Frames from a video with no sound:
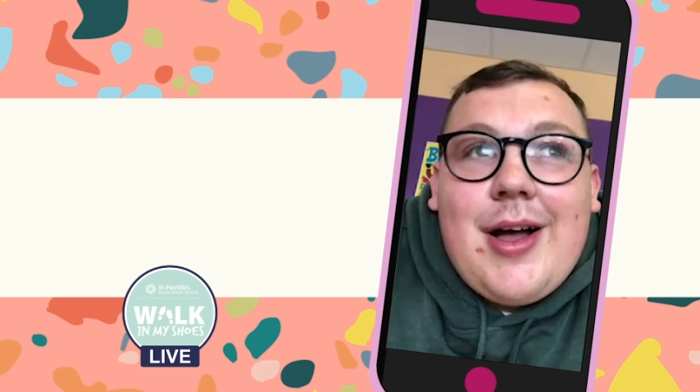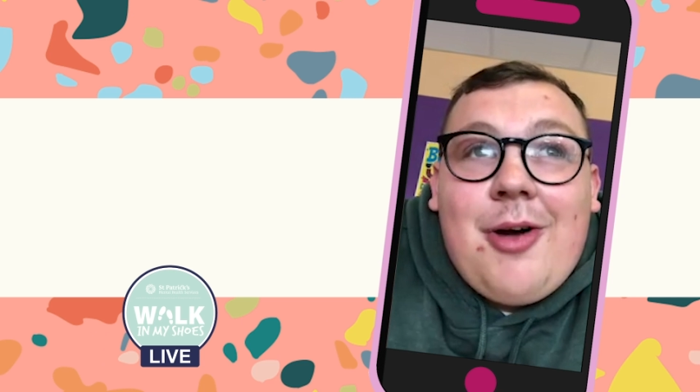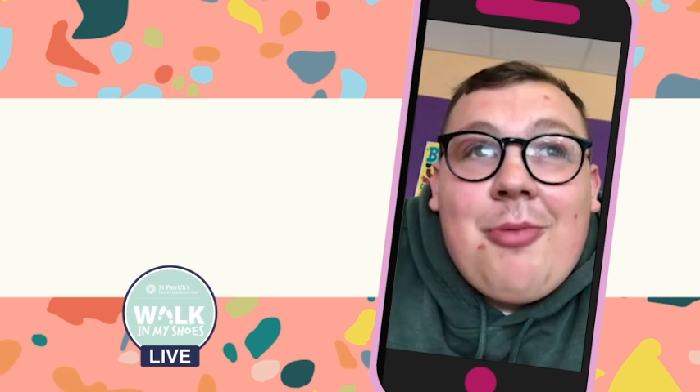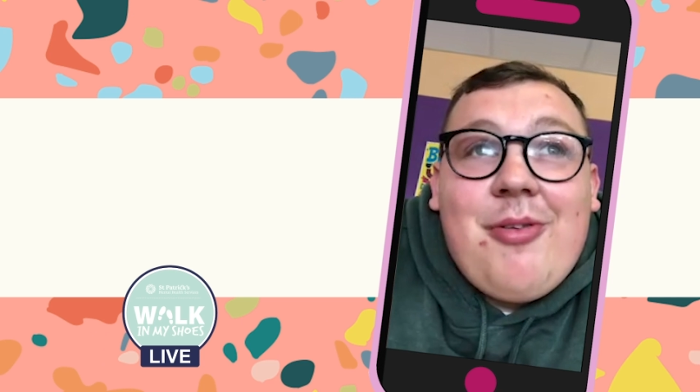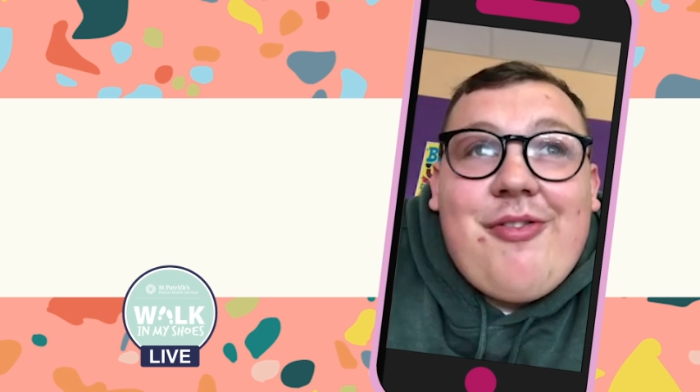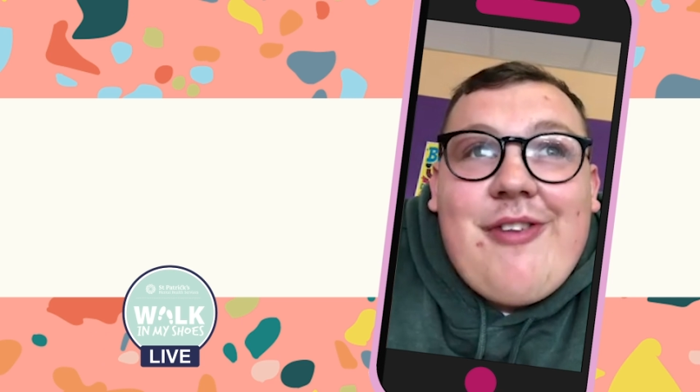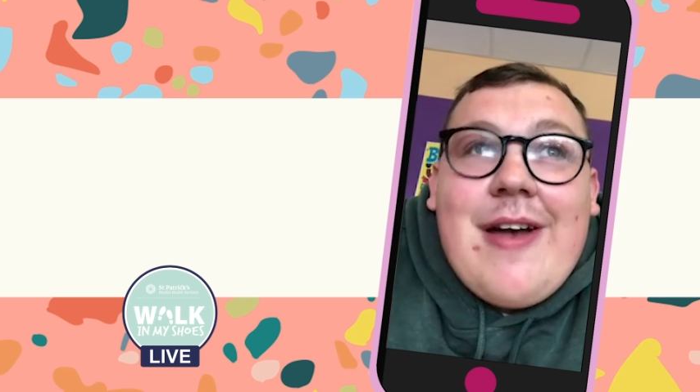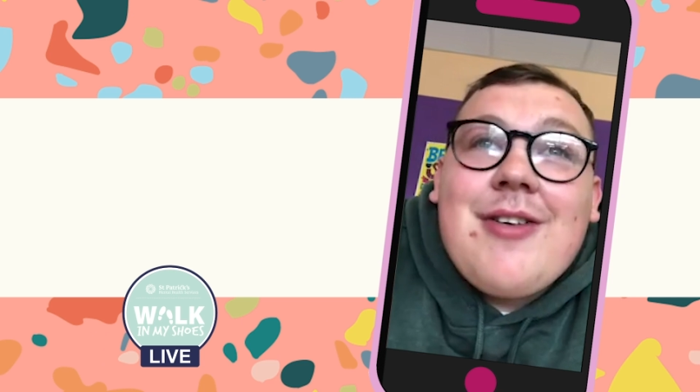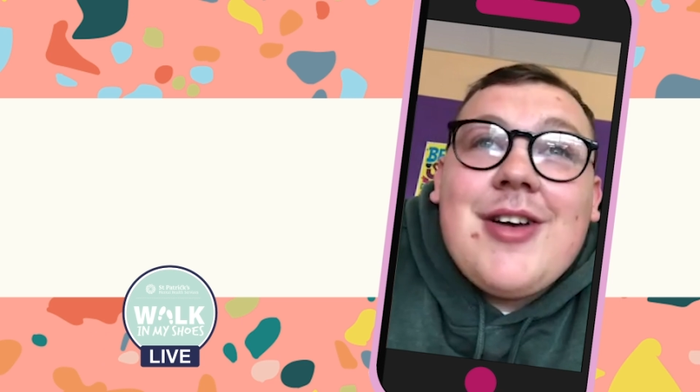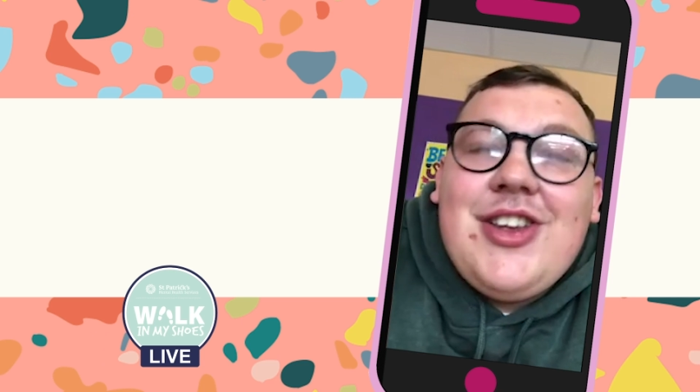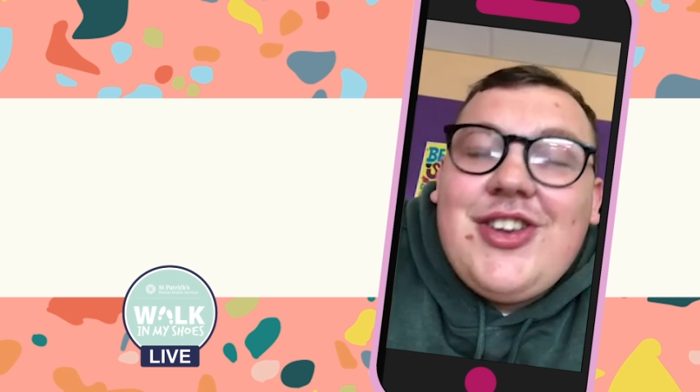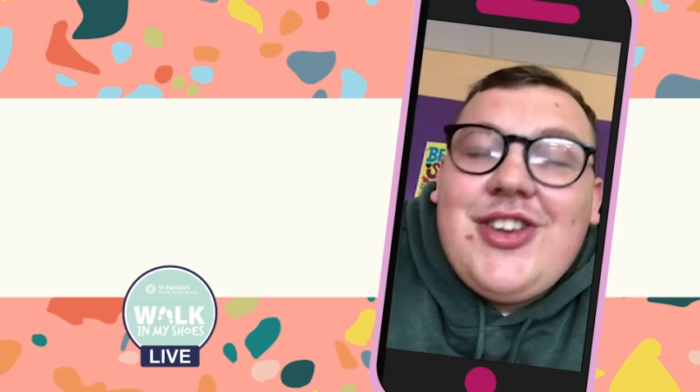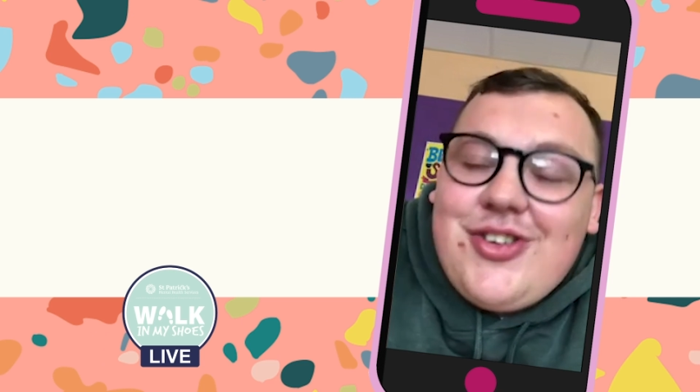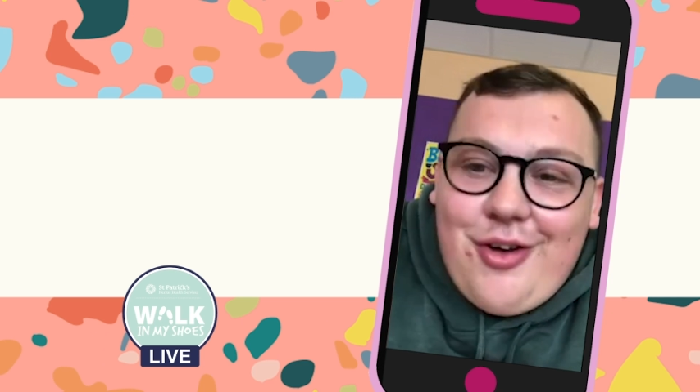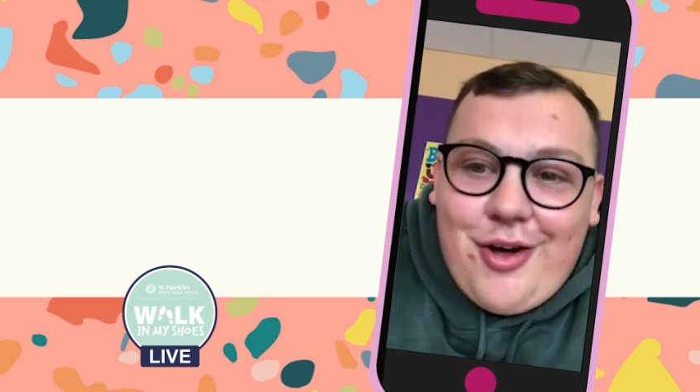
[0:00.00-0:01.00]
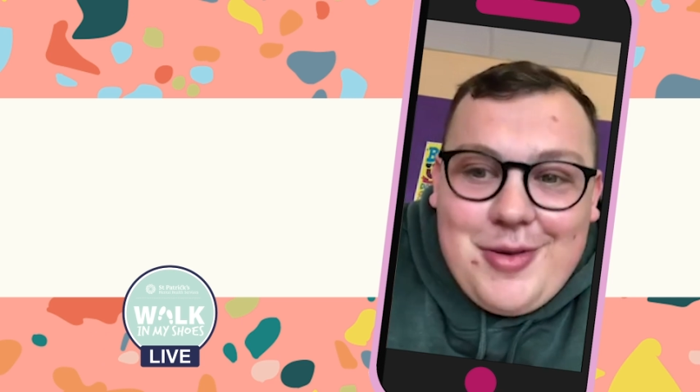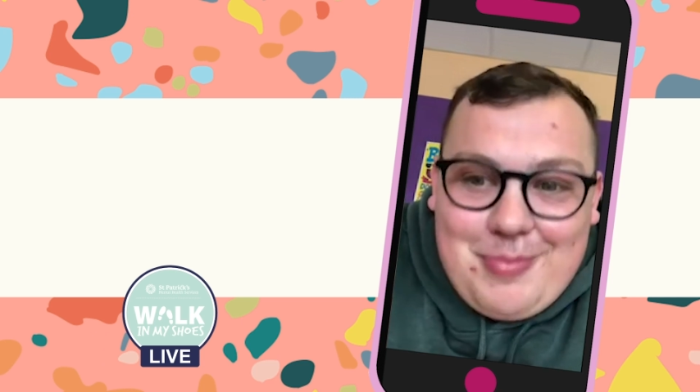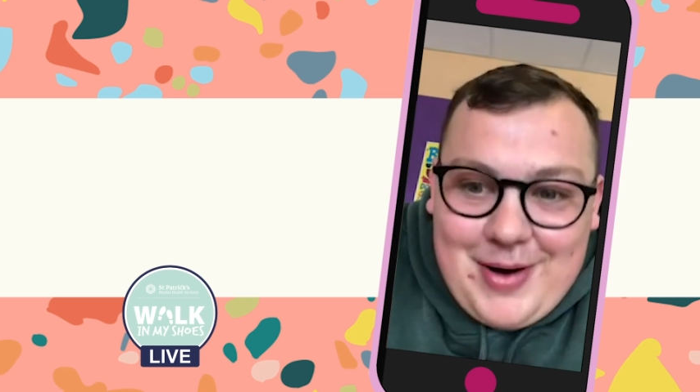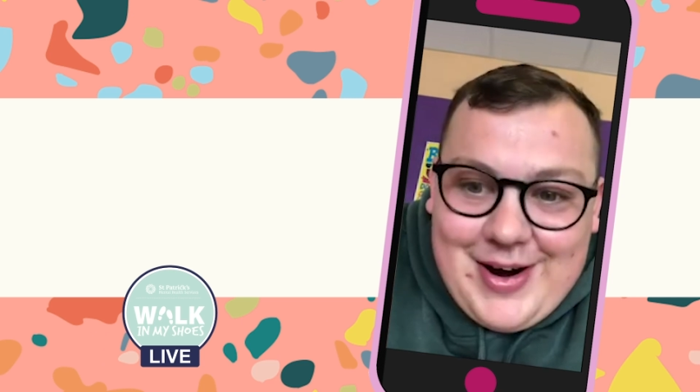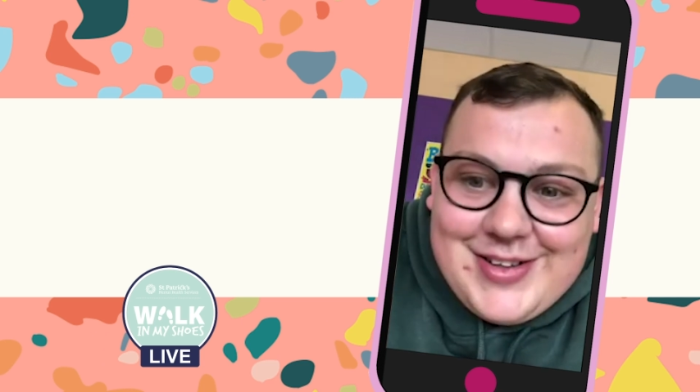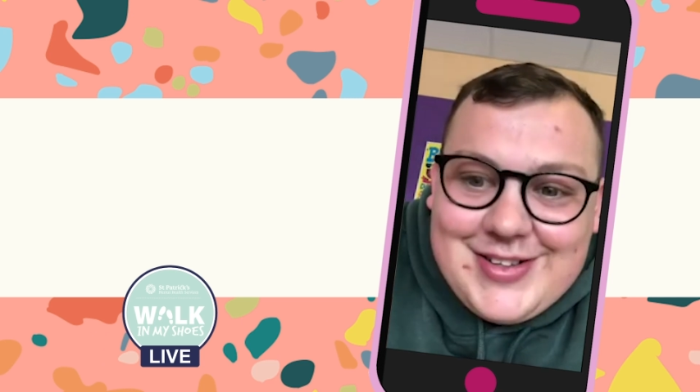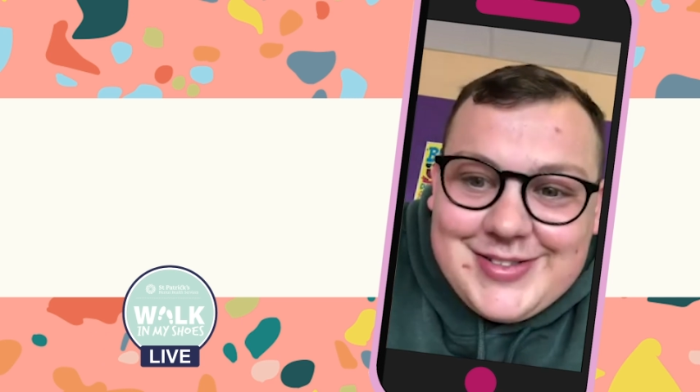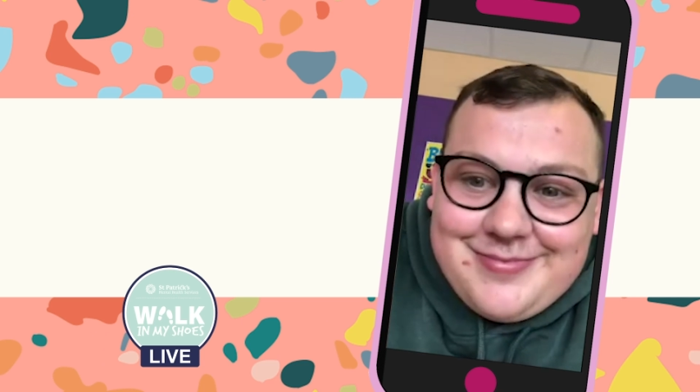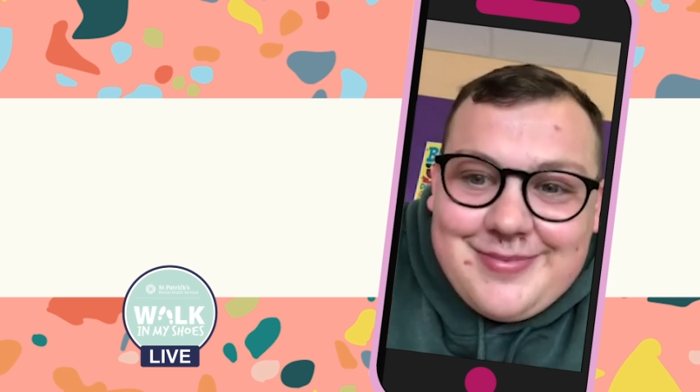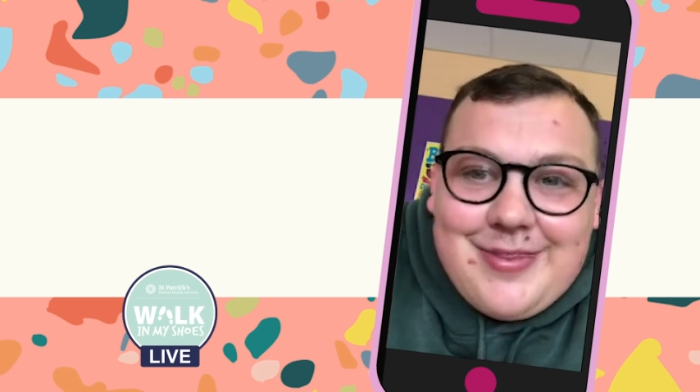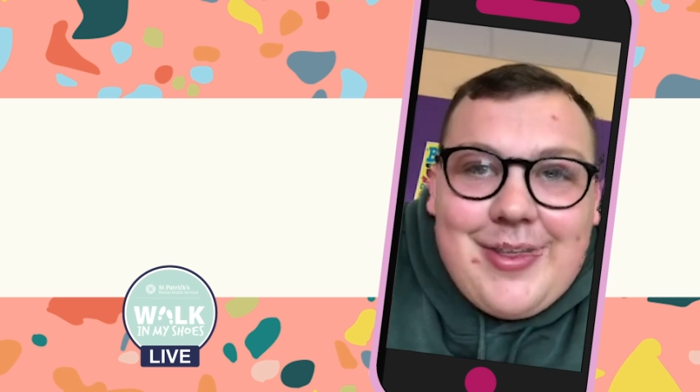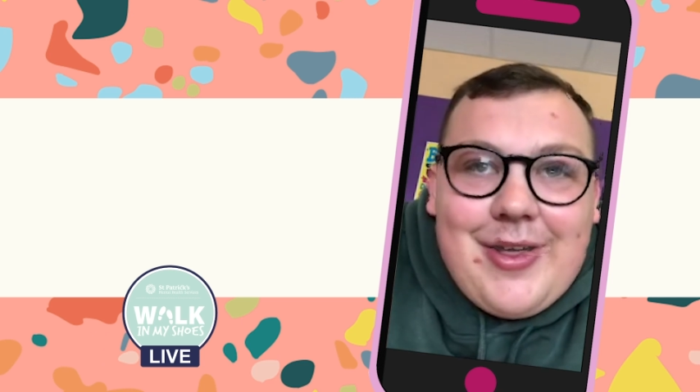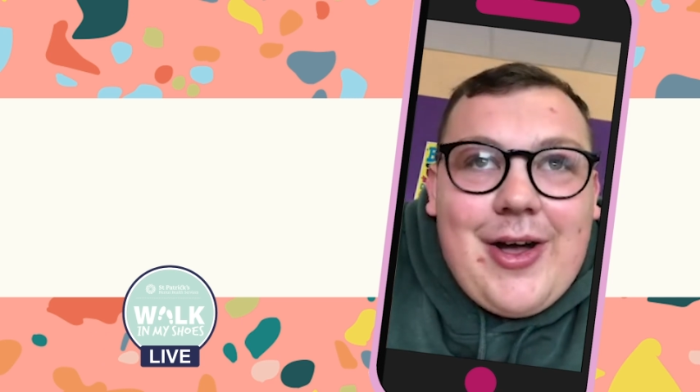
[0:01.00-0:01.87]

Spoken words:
I'm a very shy person.